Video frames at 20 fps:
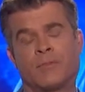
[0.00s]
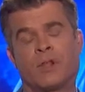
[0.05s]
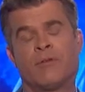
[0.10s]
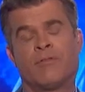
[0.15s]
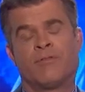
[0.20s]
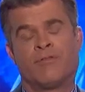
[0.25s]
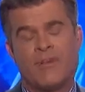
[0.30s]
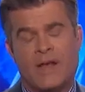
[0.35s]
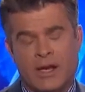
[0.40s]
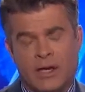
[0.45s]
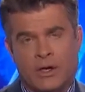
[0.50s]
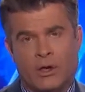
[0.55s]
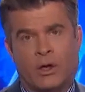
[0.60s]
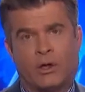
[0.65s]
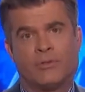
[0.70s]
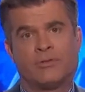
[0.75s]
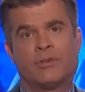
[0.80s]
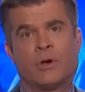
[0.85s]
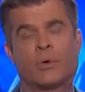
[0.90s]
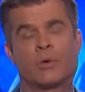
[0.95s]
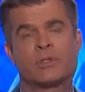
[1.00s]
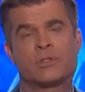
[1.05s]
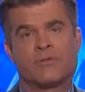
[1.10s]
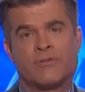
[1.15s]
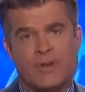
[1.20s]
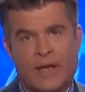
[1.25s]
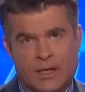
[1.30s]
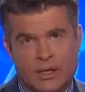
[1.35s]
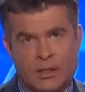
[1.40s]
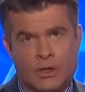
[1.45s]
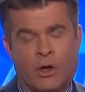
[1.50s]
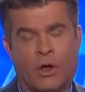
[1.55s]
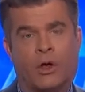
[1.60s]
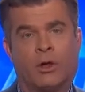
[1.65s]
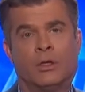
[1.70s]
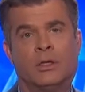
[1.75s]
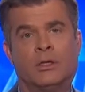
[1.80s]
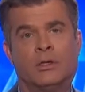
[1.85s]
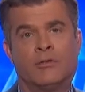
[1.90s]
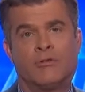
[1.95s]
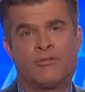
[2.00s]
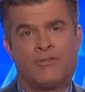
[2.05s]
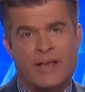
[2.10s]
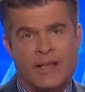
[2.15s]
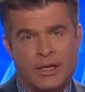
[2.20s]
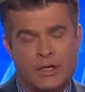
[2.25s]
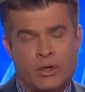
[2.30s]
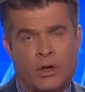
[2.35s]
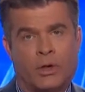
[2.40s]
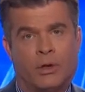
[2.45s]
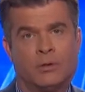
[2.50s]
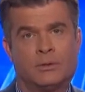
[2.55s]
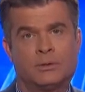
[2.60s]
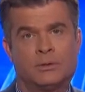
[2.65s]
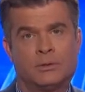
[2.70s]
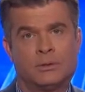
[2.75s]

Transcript: Fentanyl, folks, fentanyl, fentanyl.